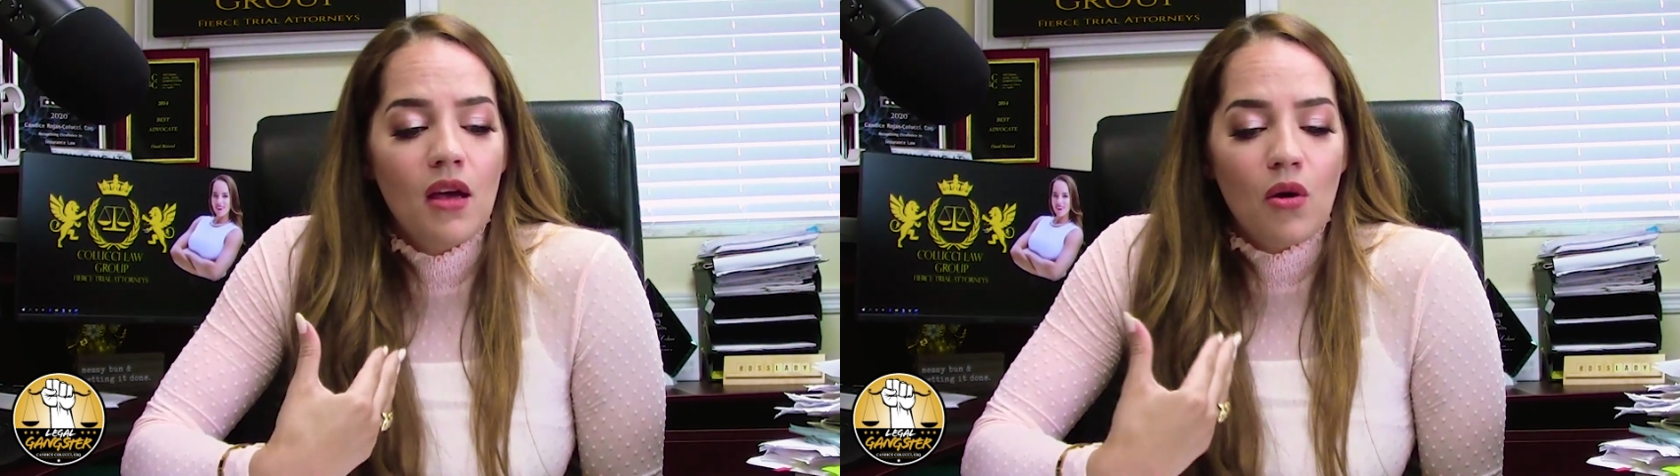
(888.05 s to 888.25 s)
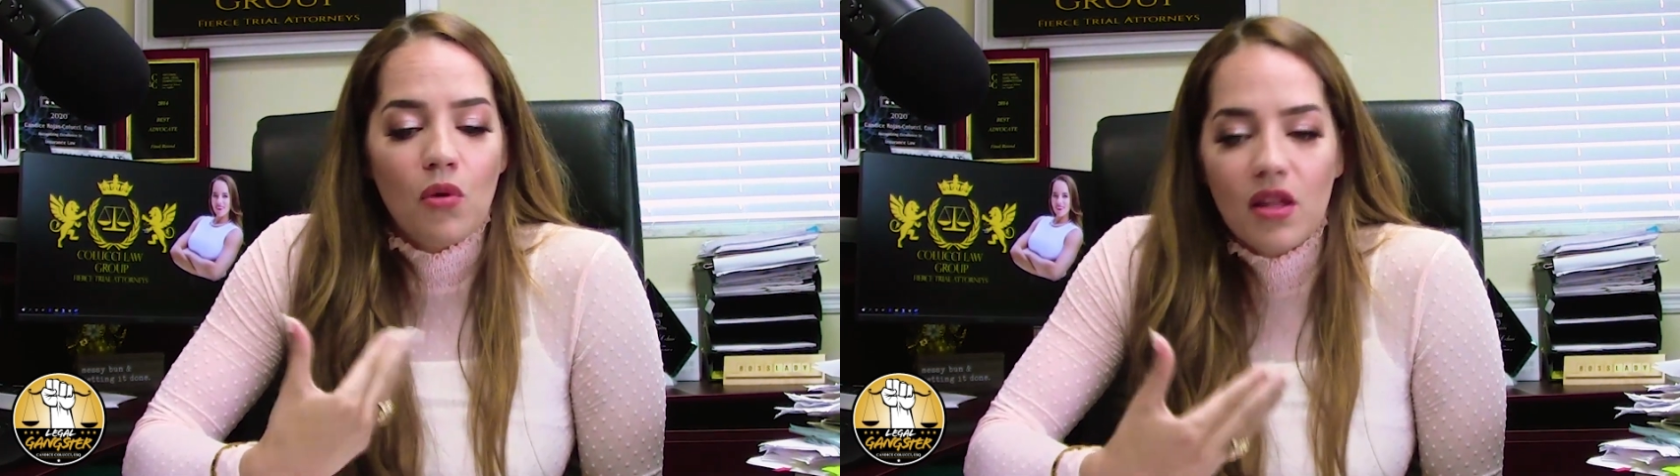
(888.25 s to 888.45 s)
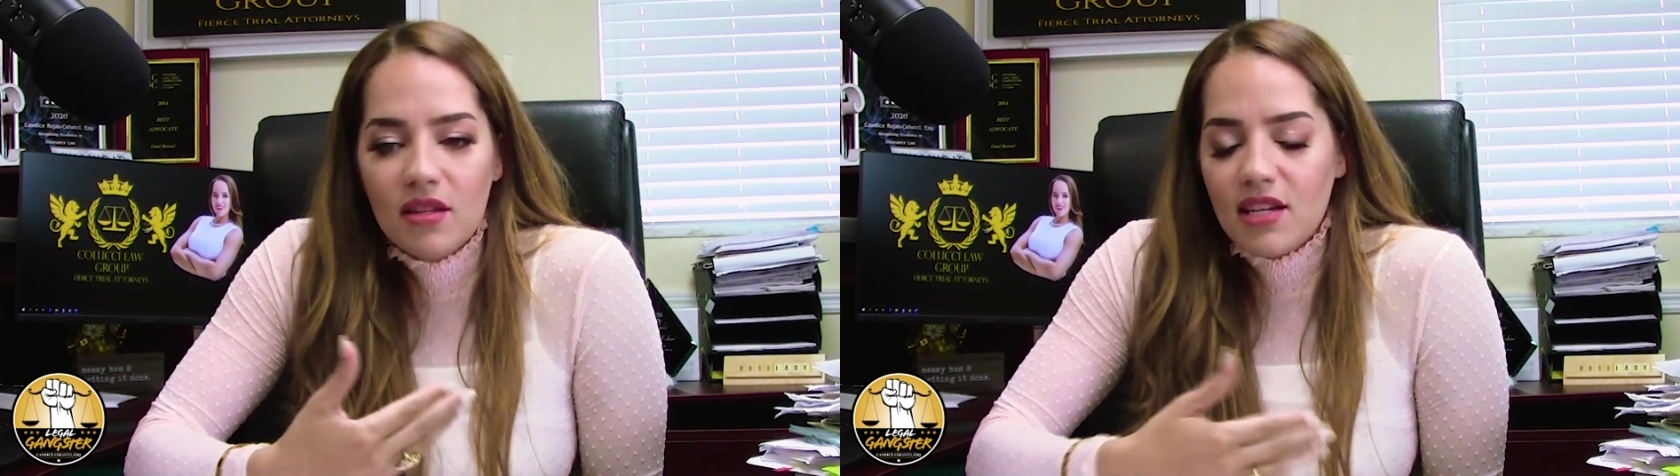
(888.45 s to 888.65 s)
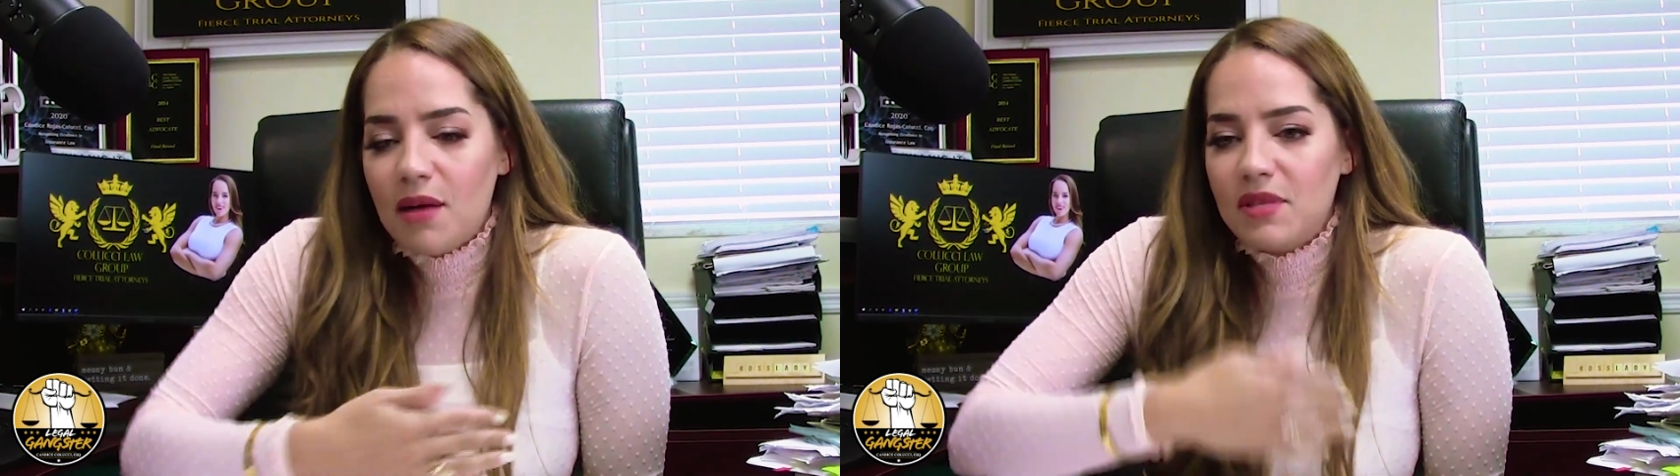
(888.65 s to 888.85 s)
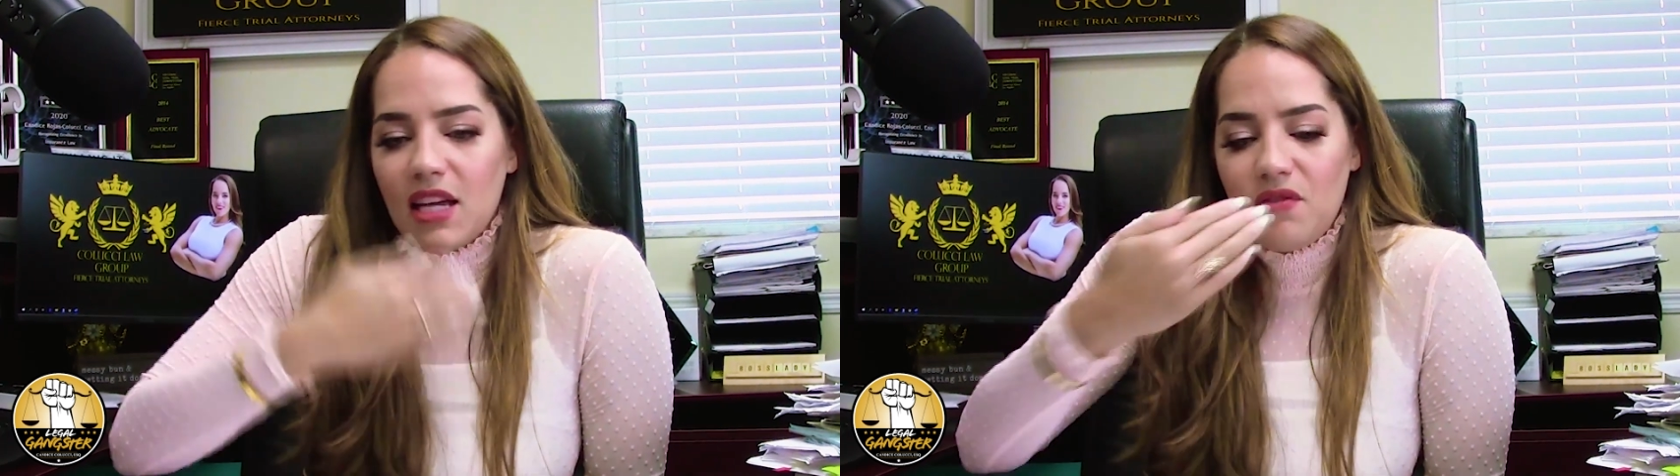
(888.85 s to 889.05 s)
one of the
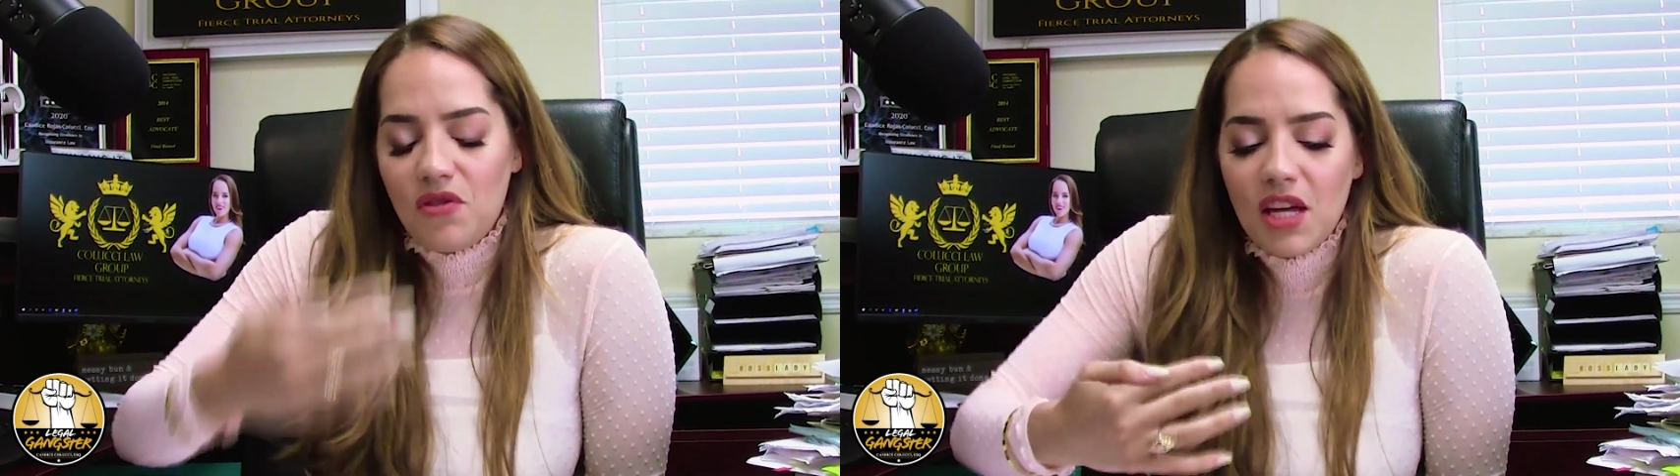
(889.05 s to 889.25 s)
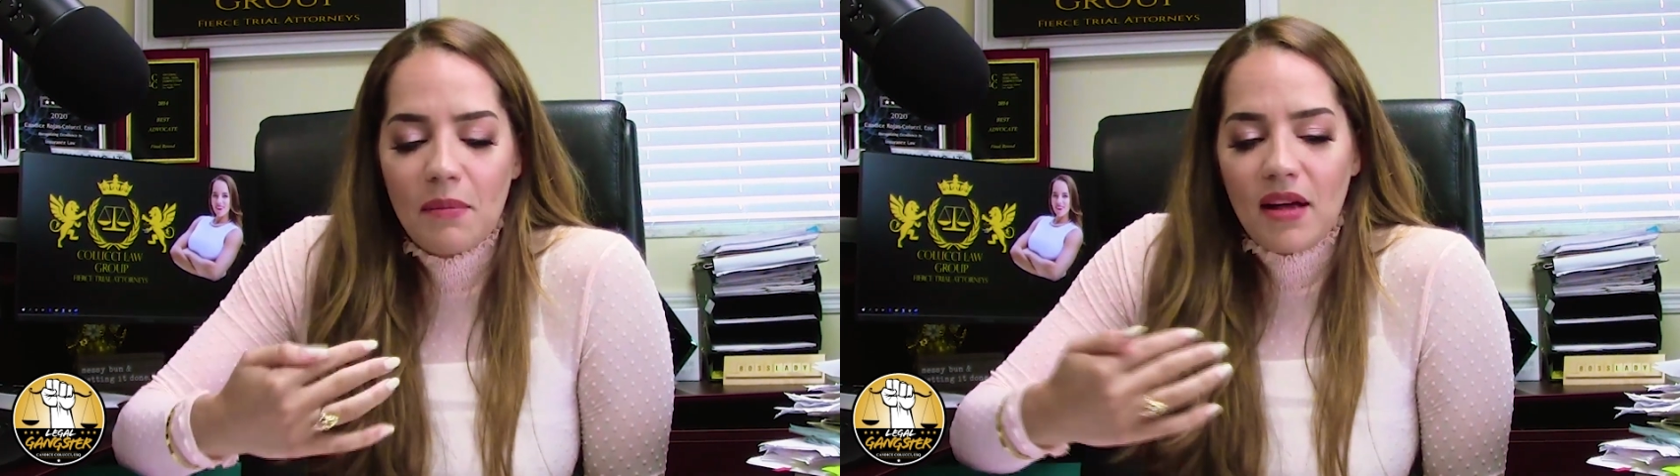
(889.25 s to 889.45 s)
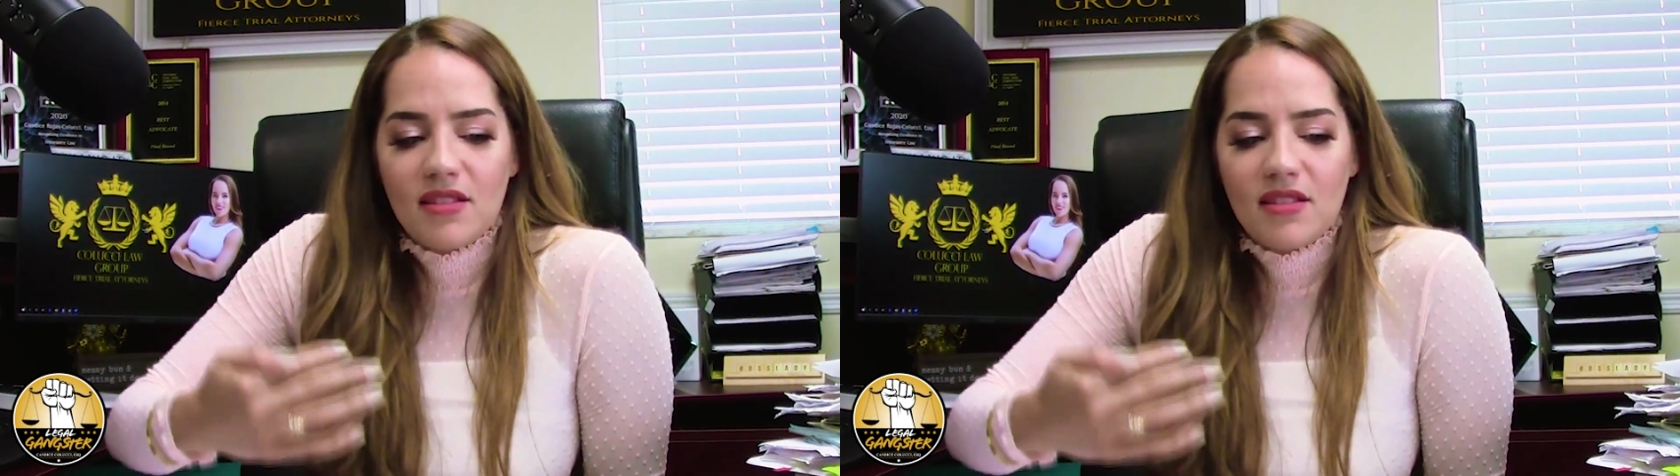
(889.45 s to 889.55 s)
times, like if you think about